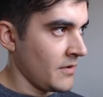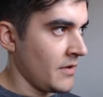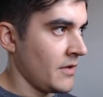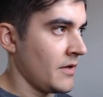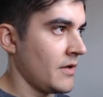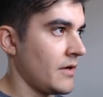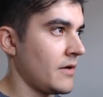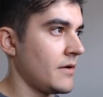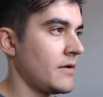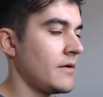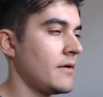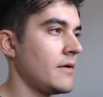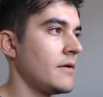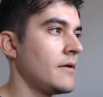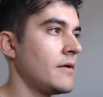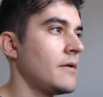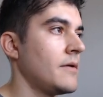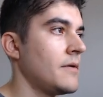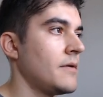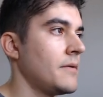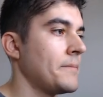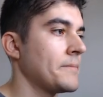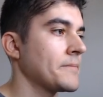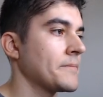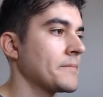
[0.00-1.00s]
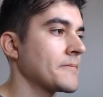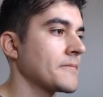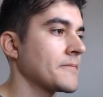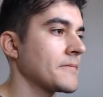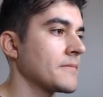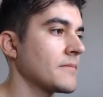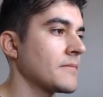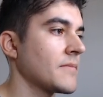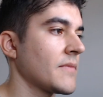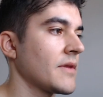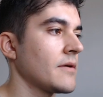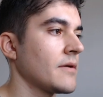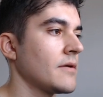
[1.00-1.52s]
and
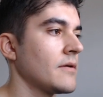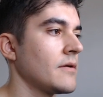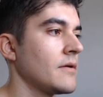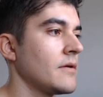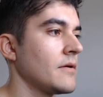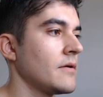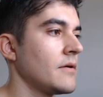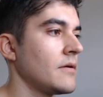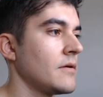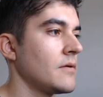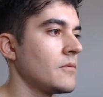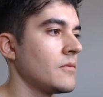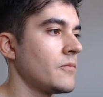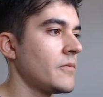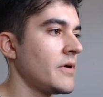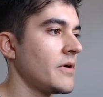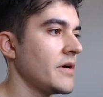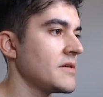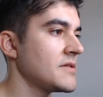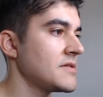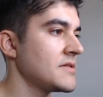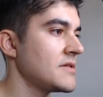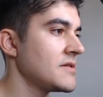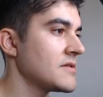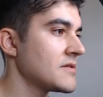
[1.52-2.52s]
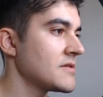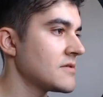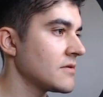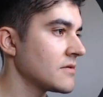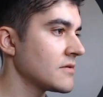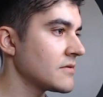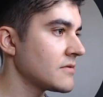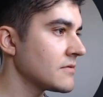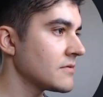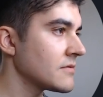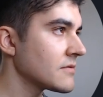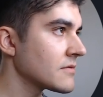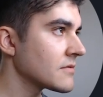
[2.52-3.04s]
why is this
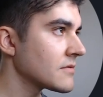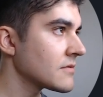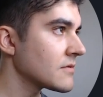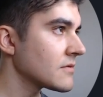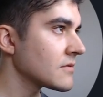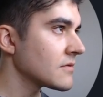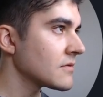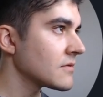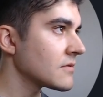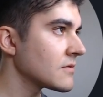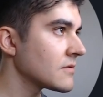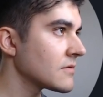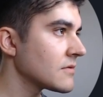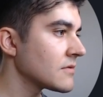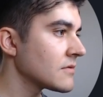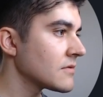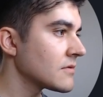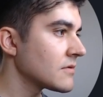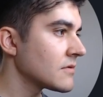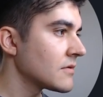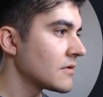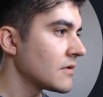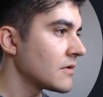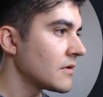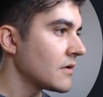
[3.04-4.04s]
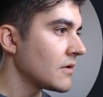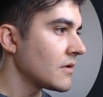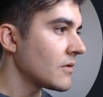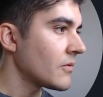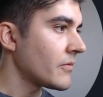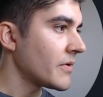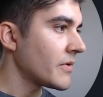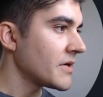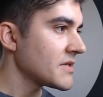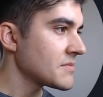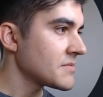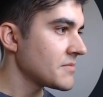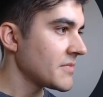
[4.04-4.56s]
not,
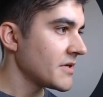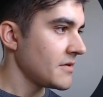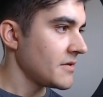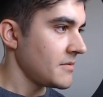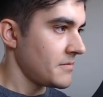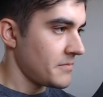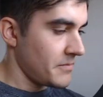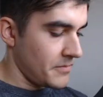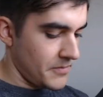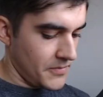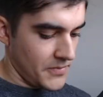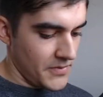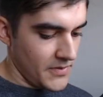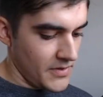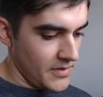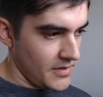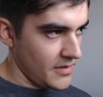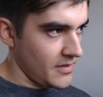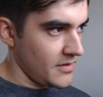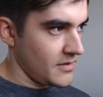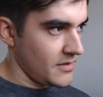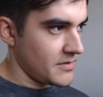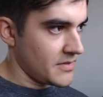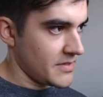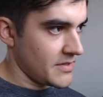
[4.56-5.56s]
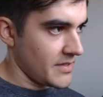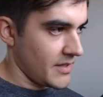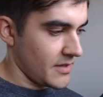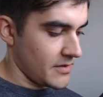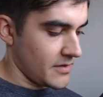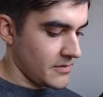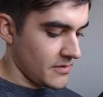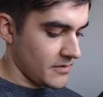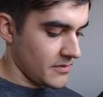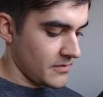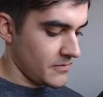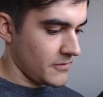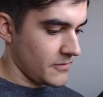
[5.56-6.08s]
why is my P tag
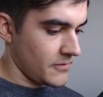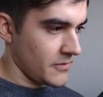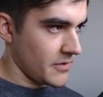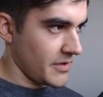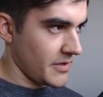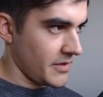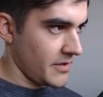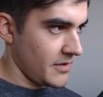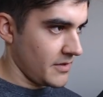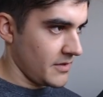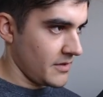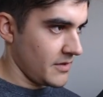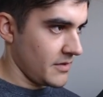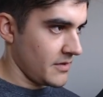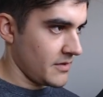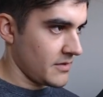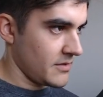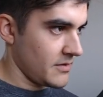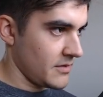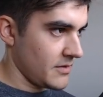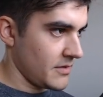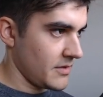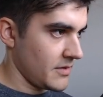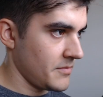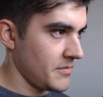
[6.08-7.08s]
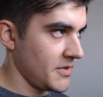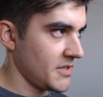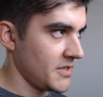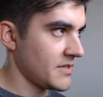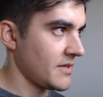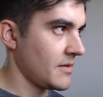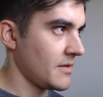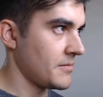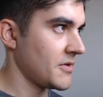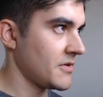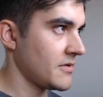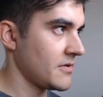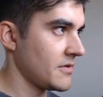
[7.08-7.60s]
not working here? Let me
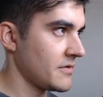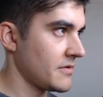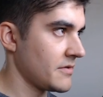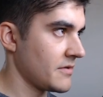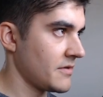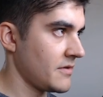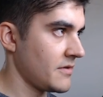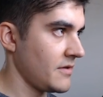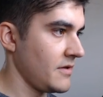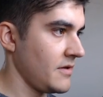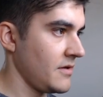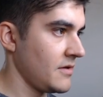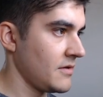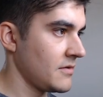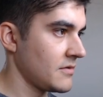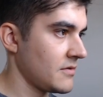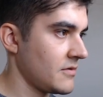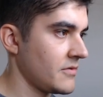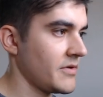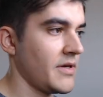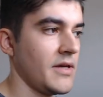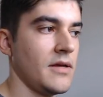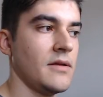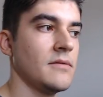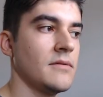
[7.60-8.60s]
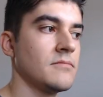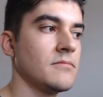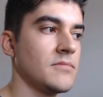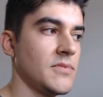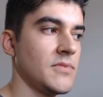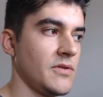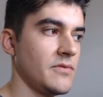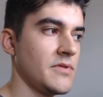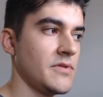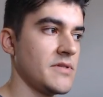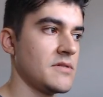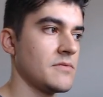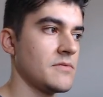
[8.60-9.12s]
type another thing. Okay,
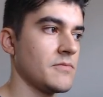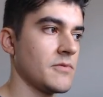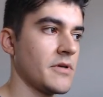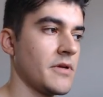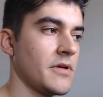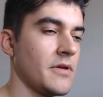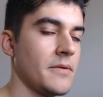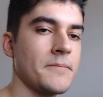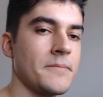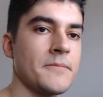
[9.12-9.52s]
now this is working.